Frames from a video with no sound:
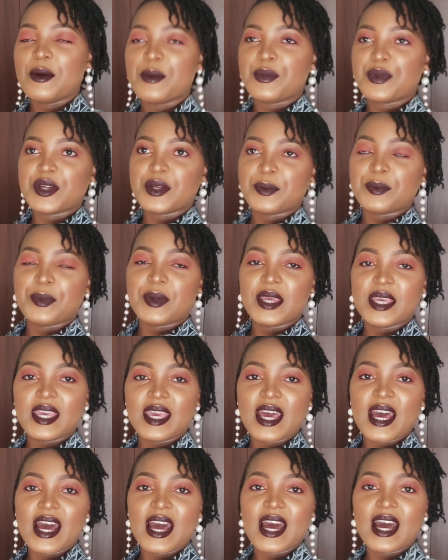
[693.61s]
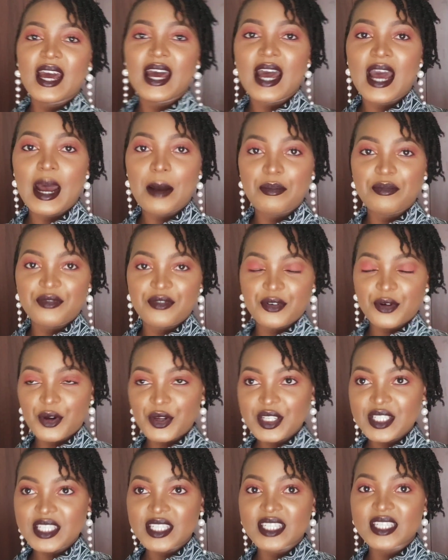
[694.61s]
prepare
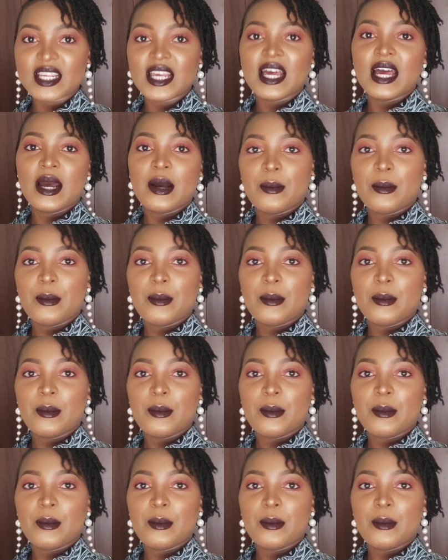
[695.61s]
upfront,